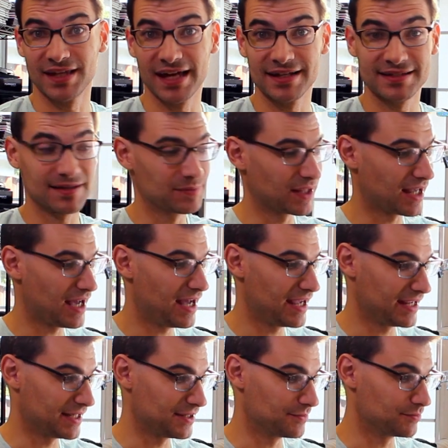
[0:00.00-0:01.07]
That is something I
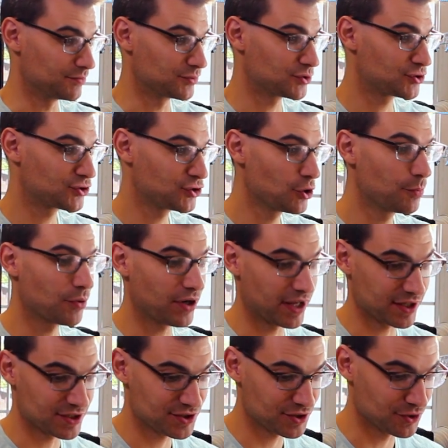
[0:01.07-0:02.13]
am super
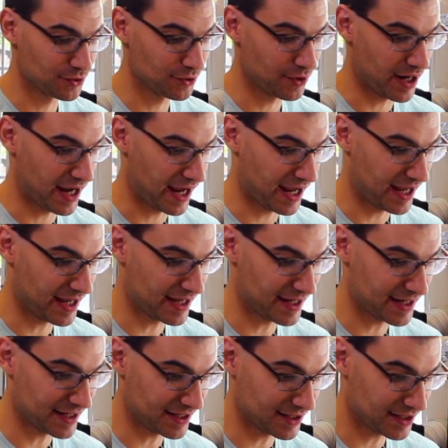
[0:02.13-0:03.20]
into,
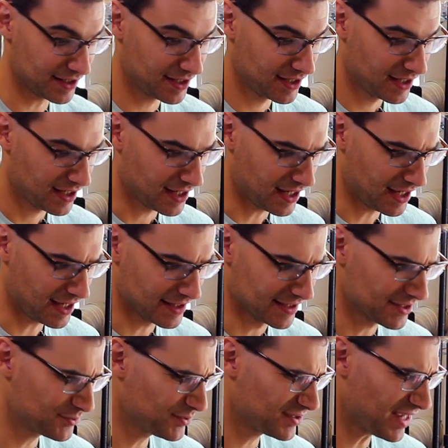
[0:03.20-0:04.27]
and
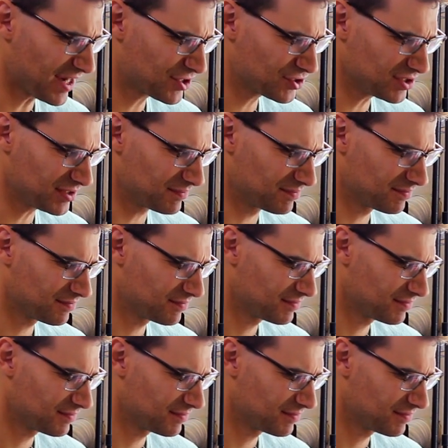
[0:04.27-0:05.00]
this was actually